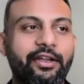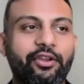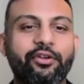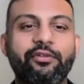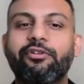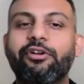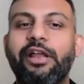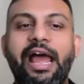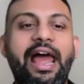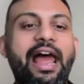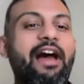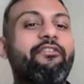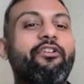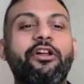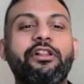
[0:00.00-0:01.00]
you would
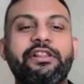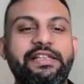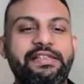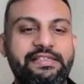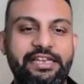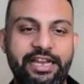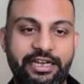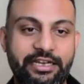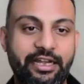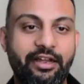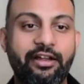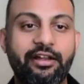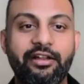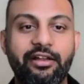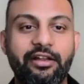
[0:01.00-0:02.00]
have all this
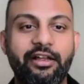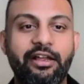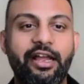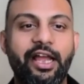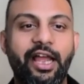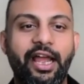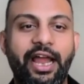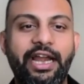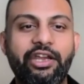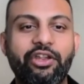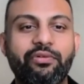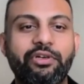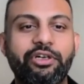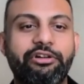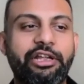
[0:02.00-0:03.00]
data, and
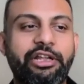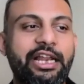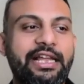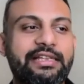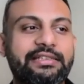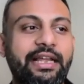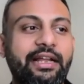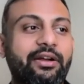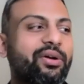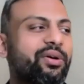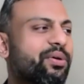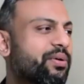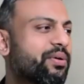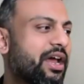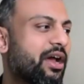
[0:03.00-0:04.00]
you would realize, like,
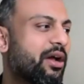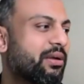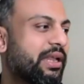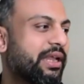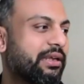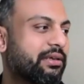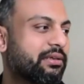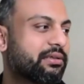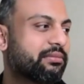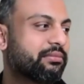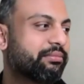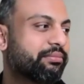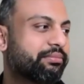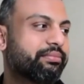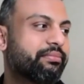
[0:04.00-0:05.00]
oh, now like
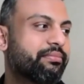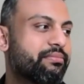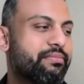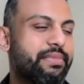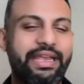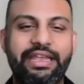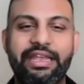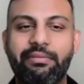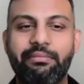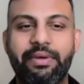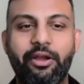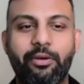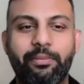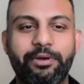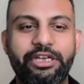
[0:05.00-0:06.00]
making
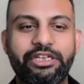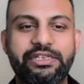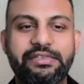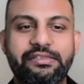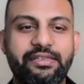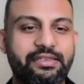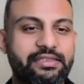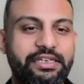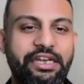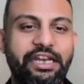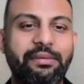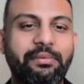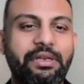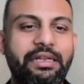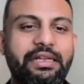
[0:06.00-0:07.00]
my operation
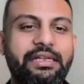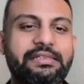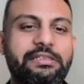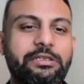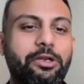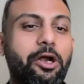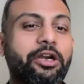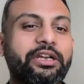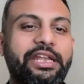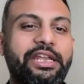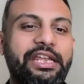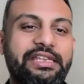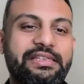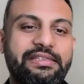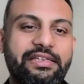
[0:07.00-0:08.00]
sustainable is a lot
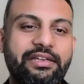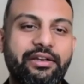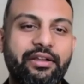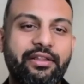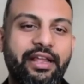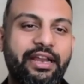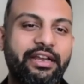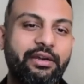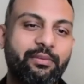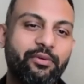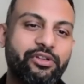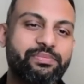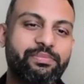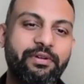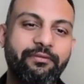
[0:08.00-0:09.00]
easier than it
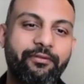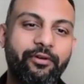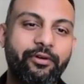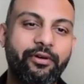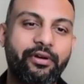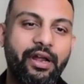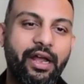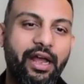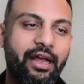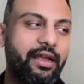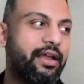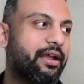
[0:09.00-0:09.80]
was before.